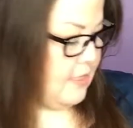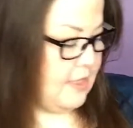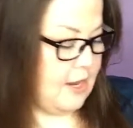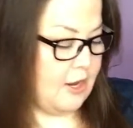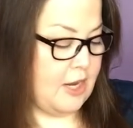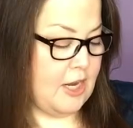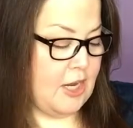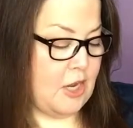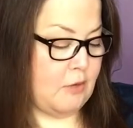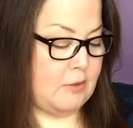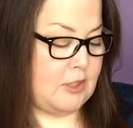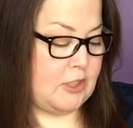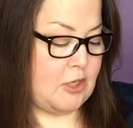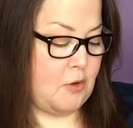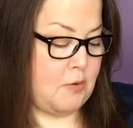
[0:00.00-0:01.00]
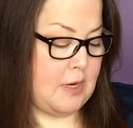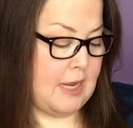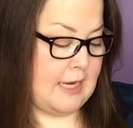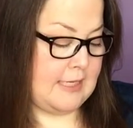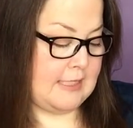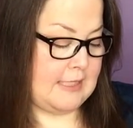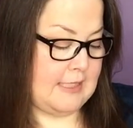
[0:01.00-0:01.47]
They're going to go so
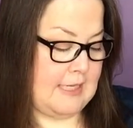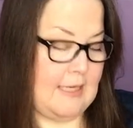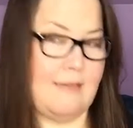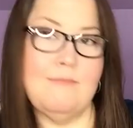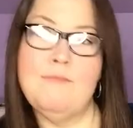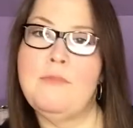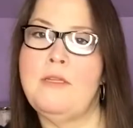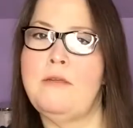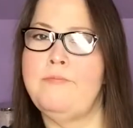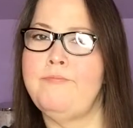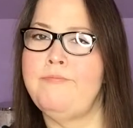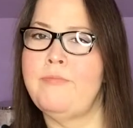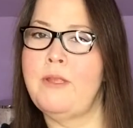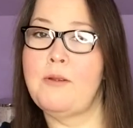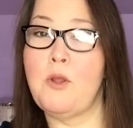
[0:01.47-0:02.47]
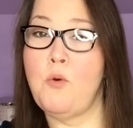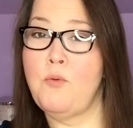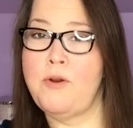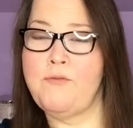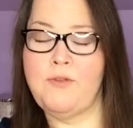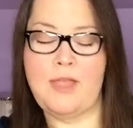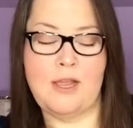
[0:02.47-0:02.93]
nicely. going
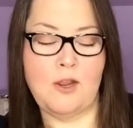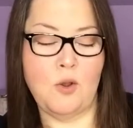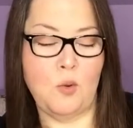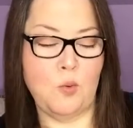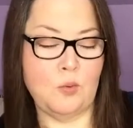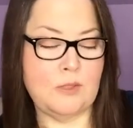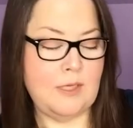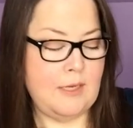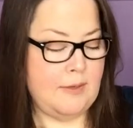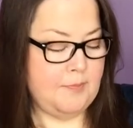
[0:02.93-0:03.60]
right for that gold.